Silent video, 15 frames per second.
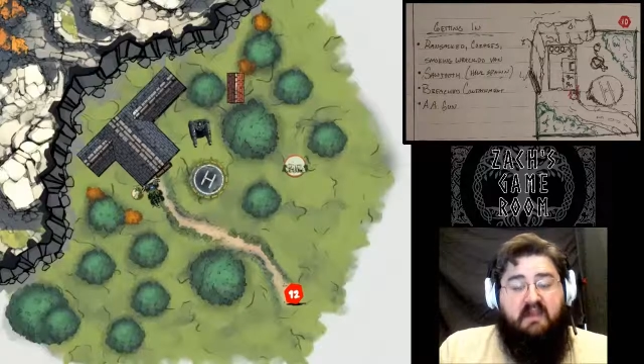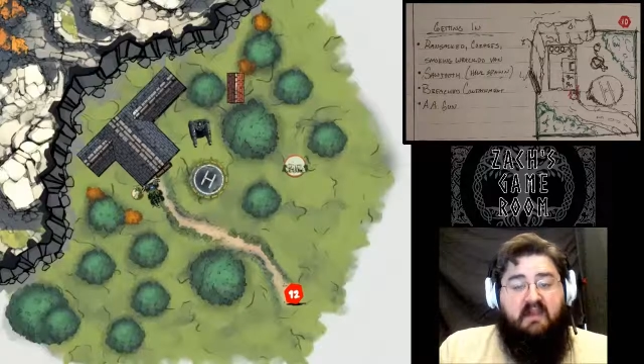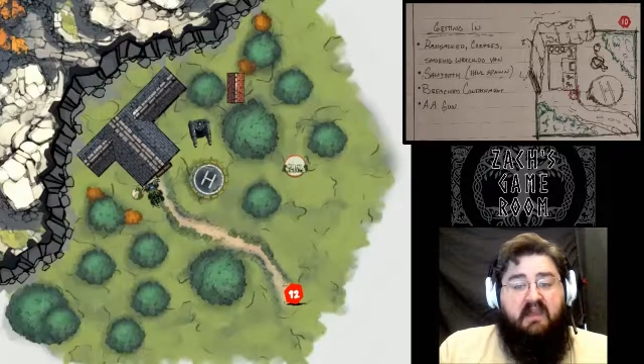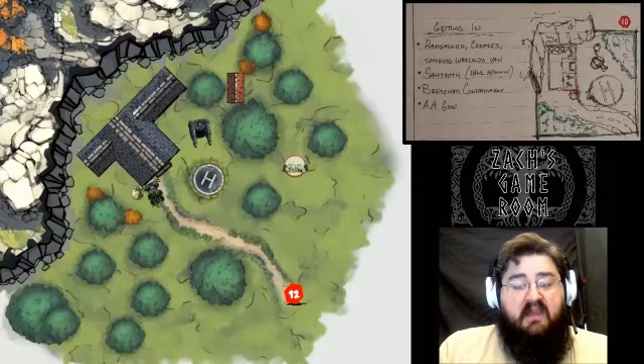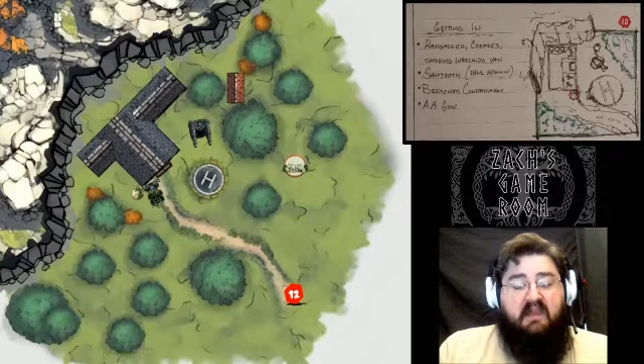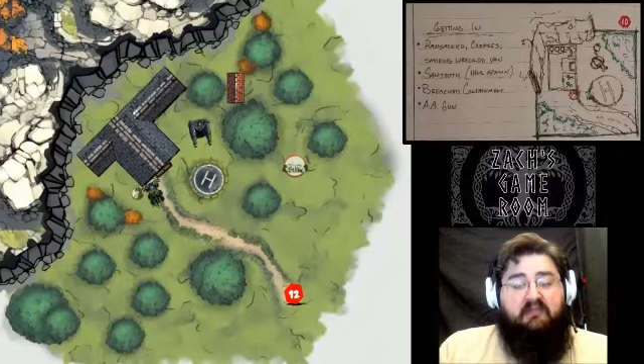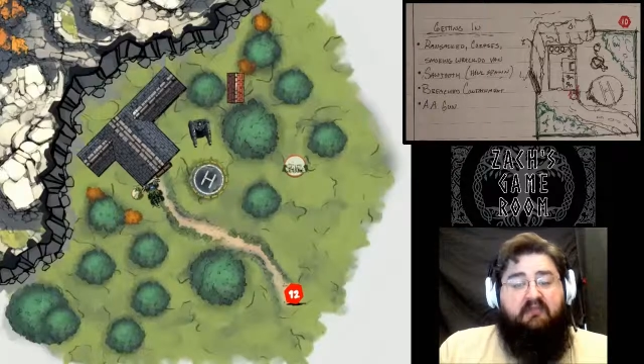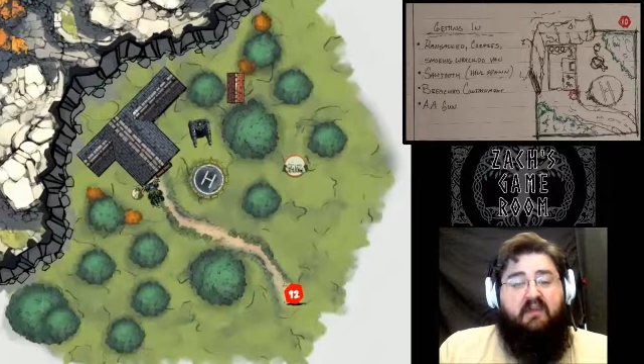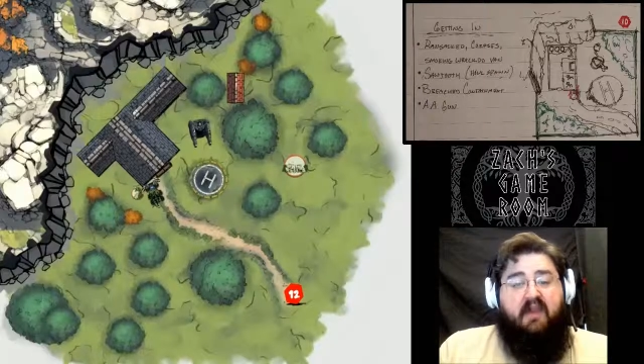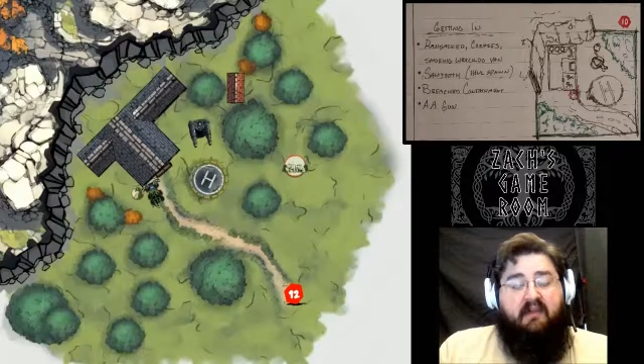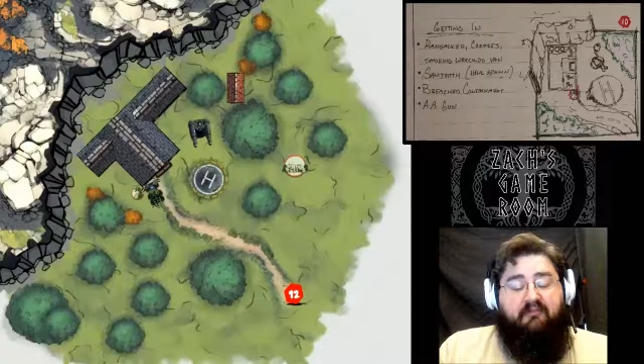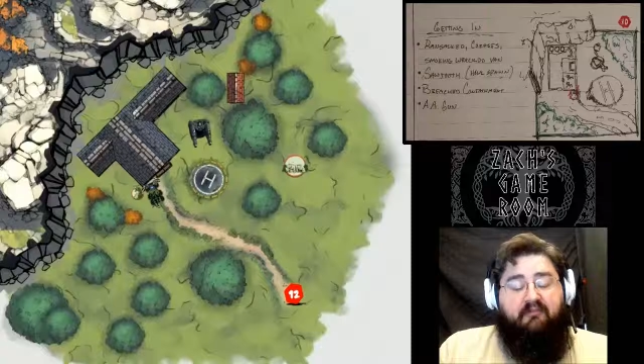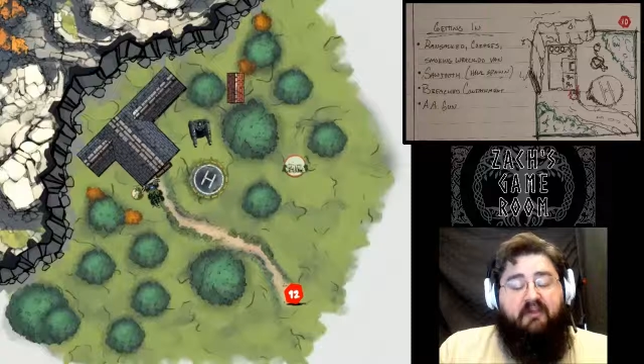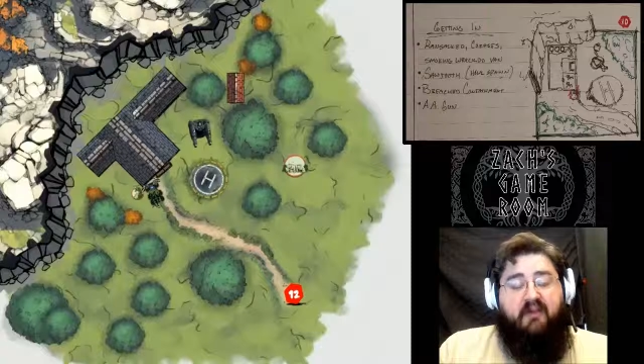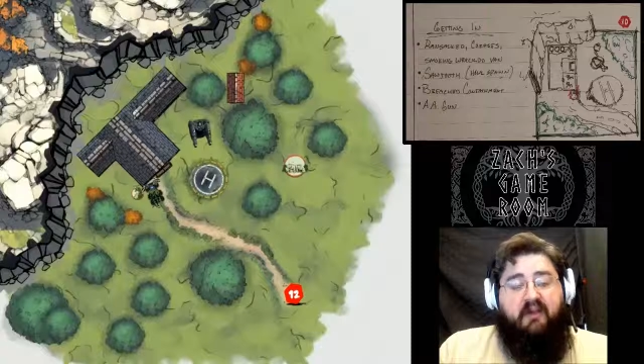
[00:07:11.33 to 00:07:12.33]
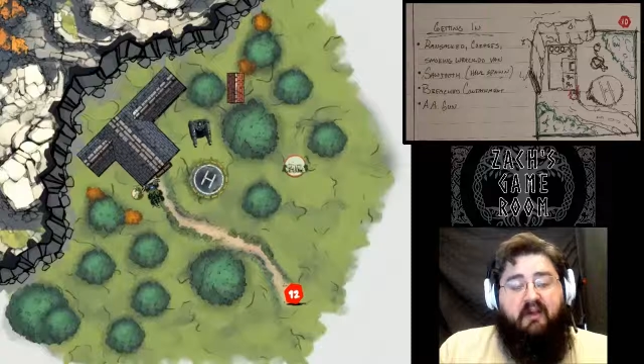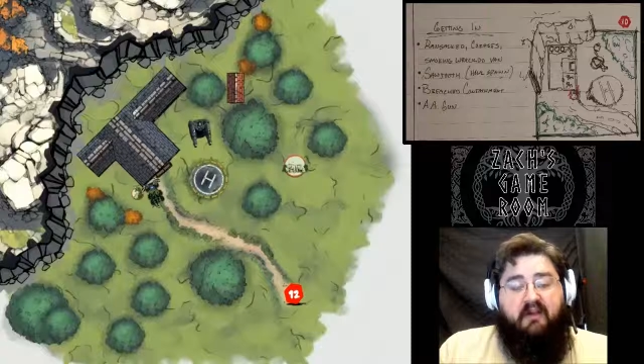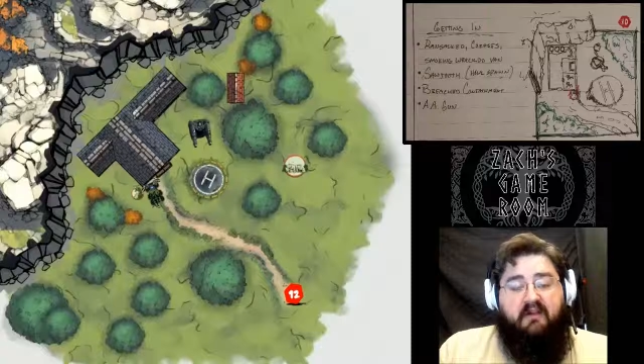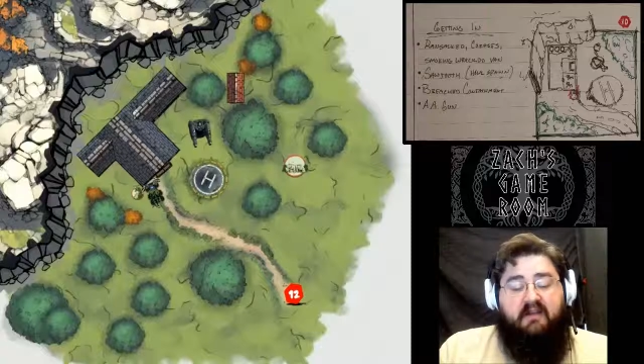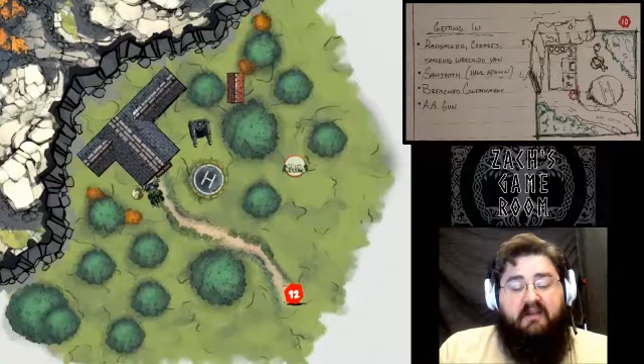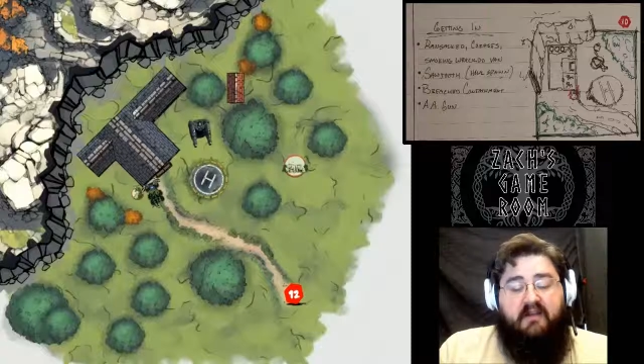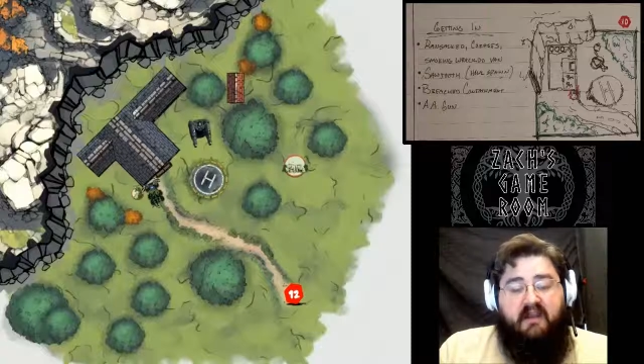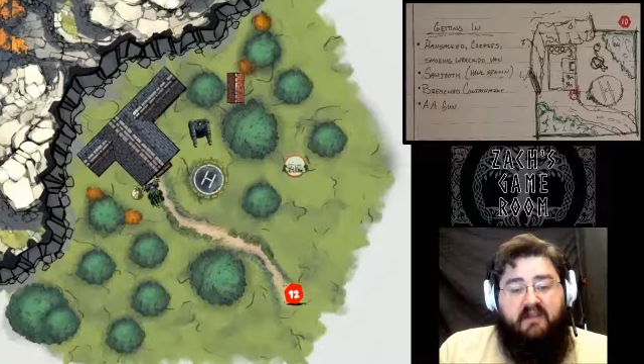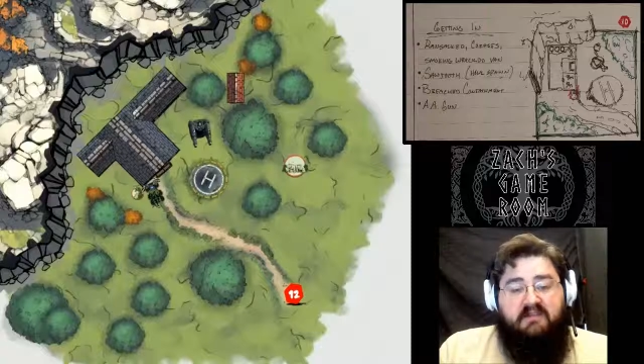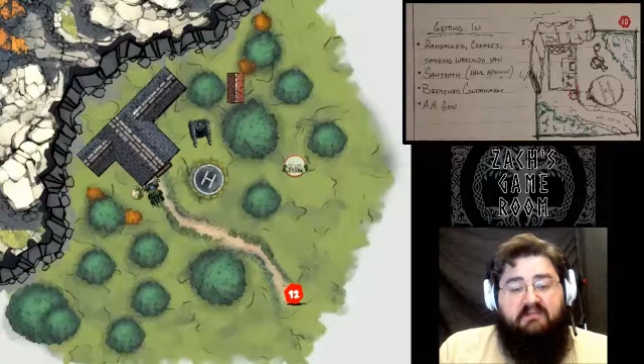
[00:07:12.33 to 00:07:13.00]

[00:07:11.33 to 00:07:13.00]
and for every heart it has